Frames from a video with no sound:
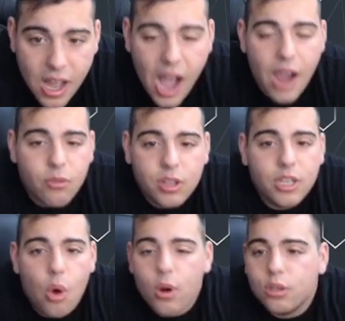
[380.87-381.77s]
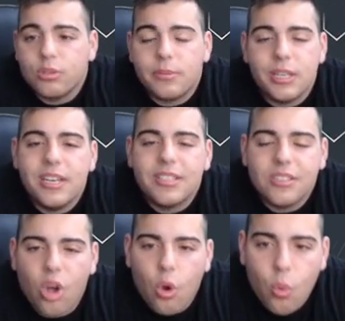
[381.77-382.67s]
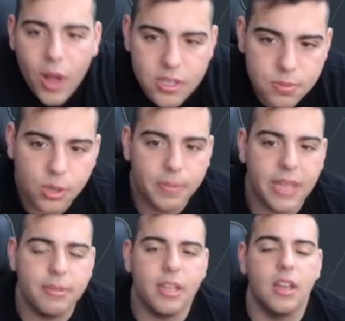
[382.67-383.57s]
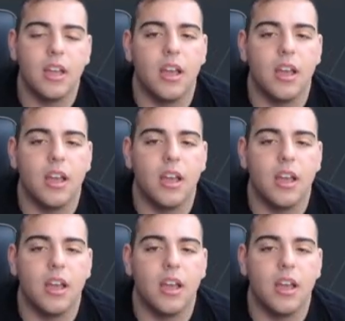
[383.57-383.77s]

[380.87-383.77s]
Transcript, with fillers: I really don't want to lose MT. This is all Westbrook, baby.